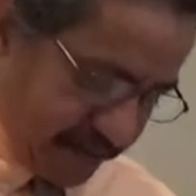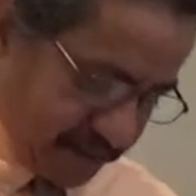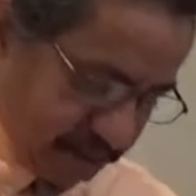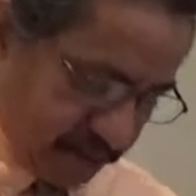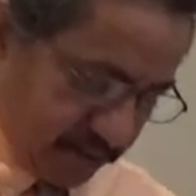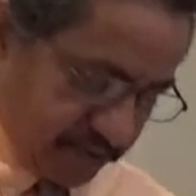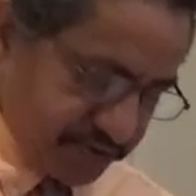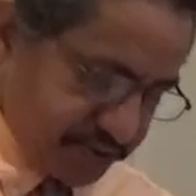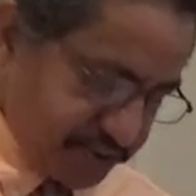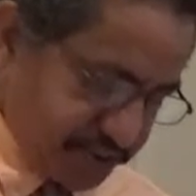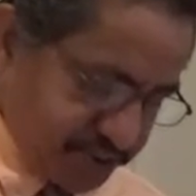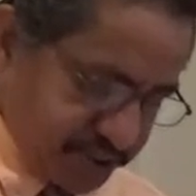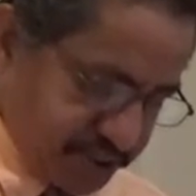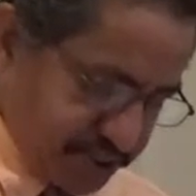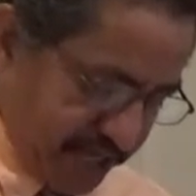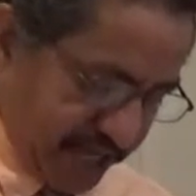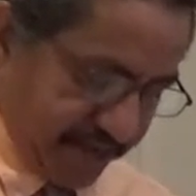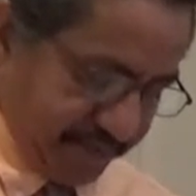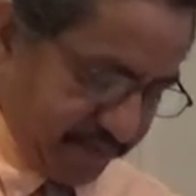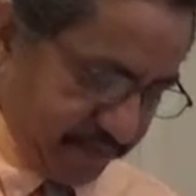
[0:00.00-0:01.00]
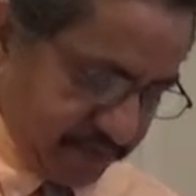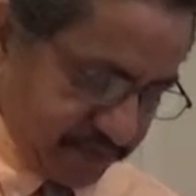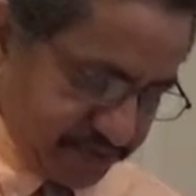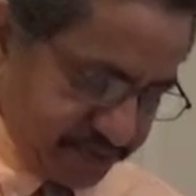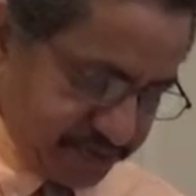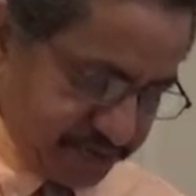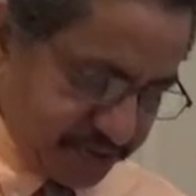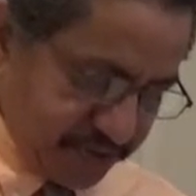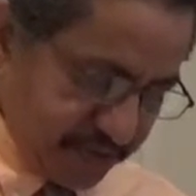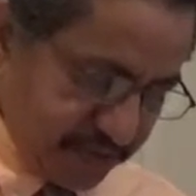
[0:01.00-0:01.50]
and told his
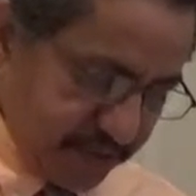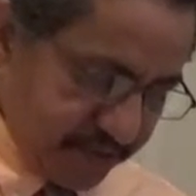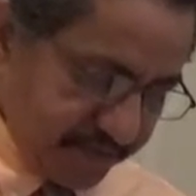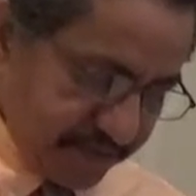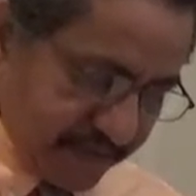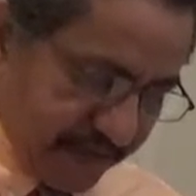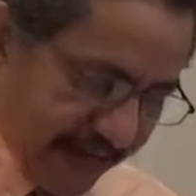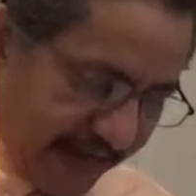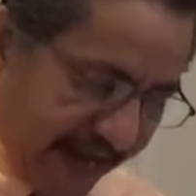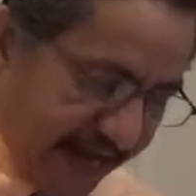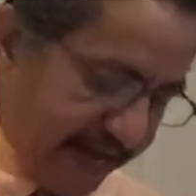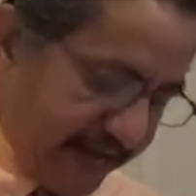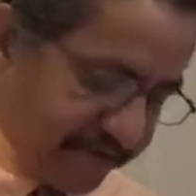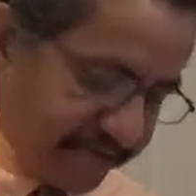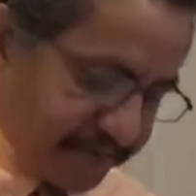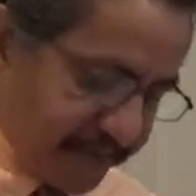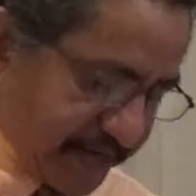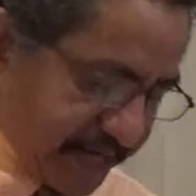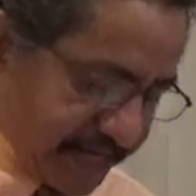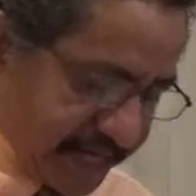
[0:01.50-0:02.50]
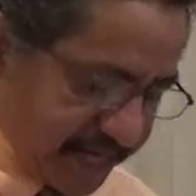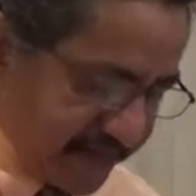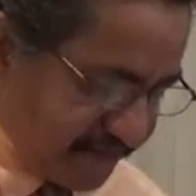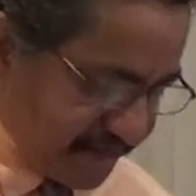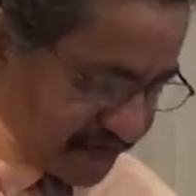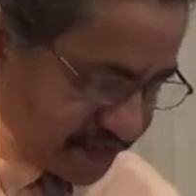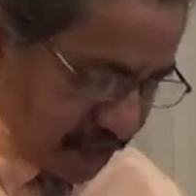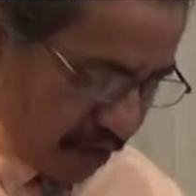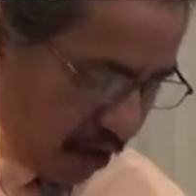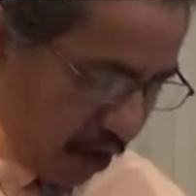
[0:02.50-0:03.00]
disciples, I have been
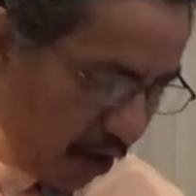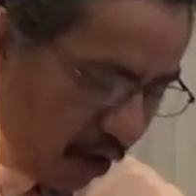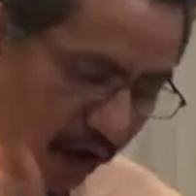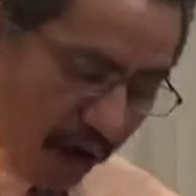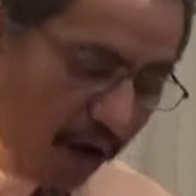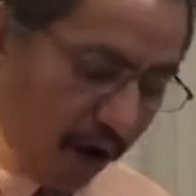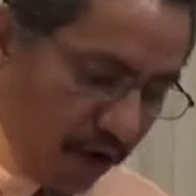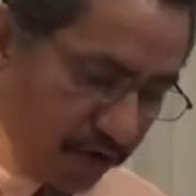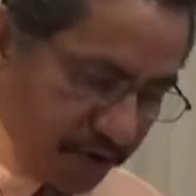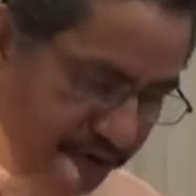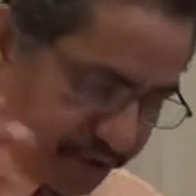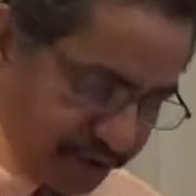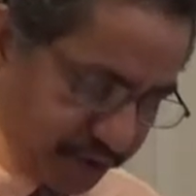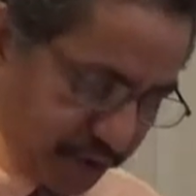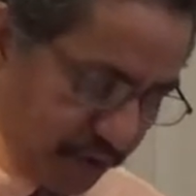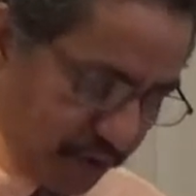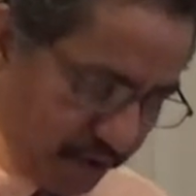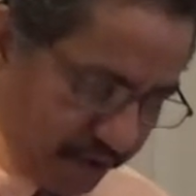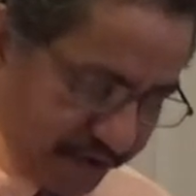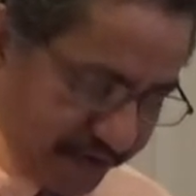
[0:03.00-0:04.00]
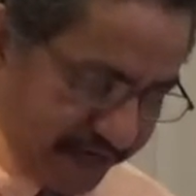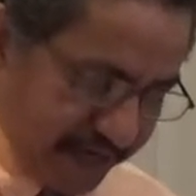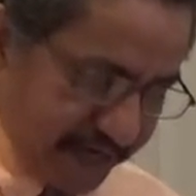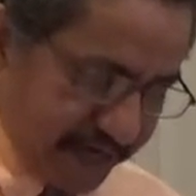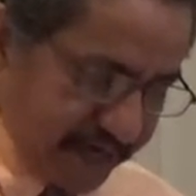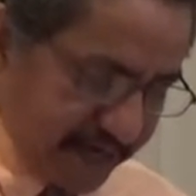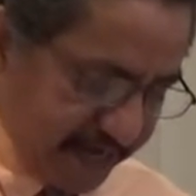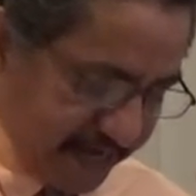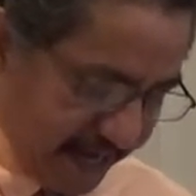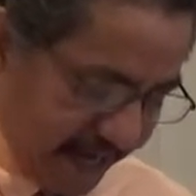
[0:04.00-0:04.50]
given all
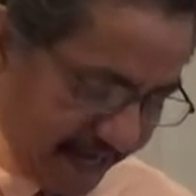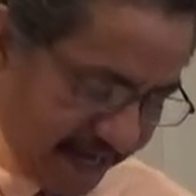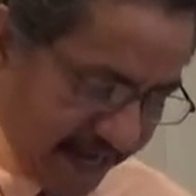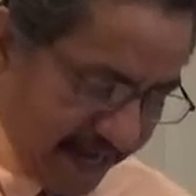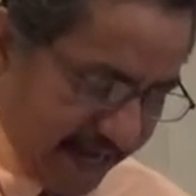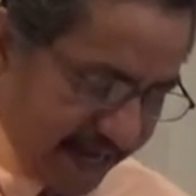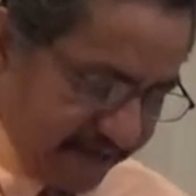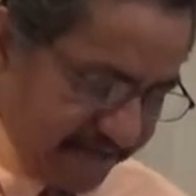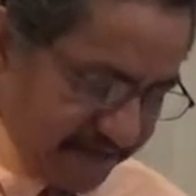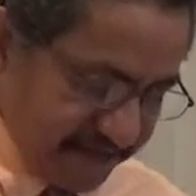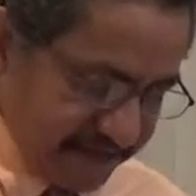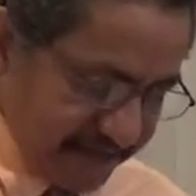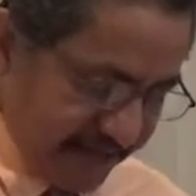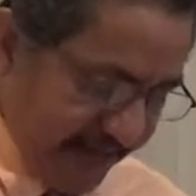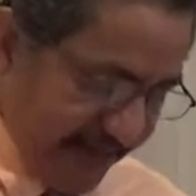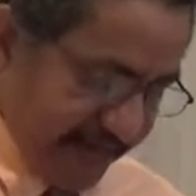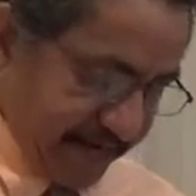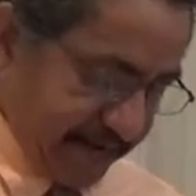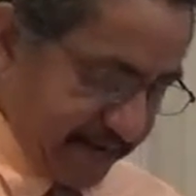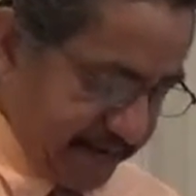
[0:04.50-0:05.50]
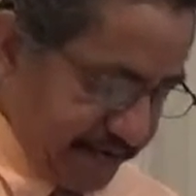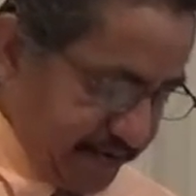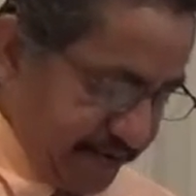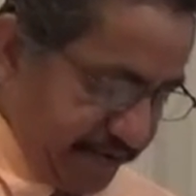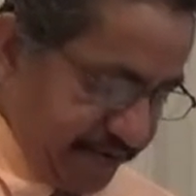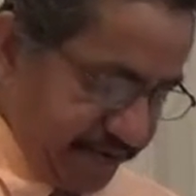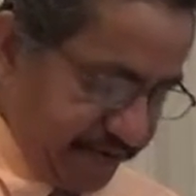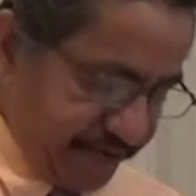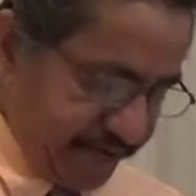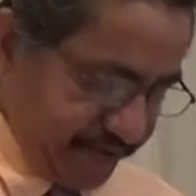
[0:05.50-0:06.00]
authority in heaven and on
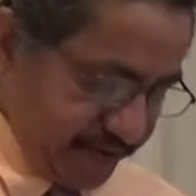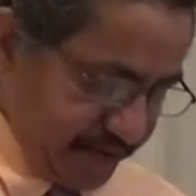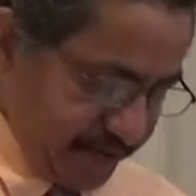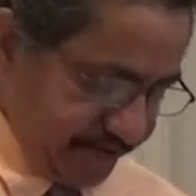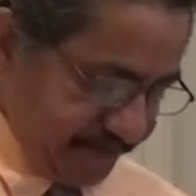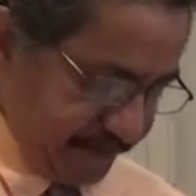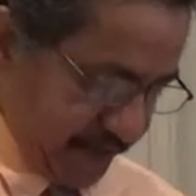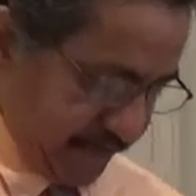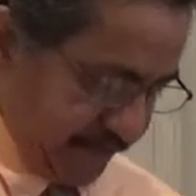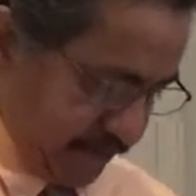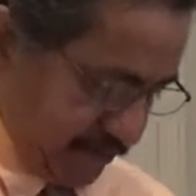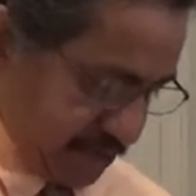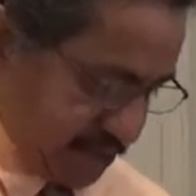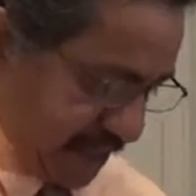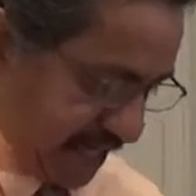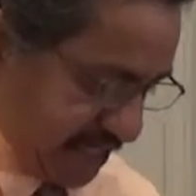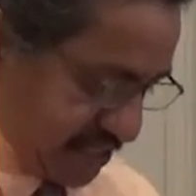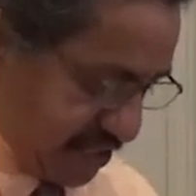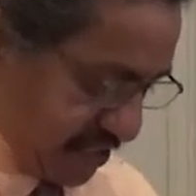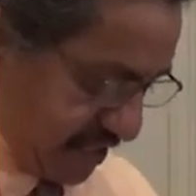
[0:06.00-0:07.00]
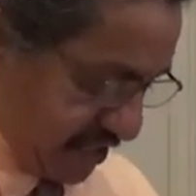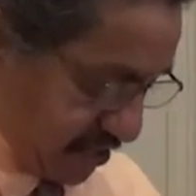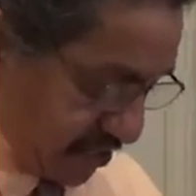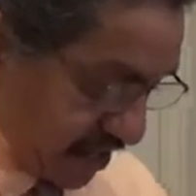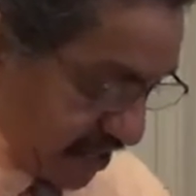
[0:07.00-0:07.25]
earth. Mm-hmm. Verse 19,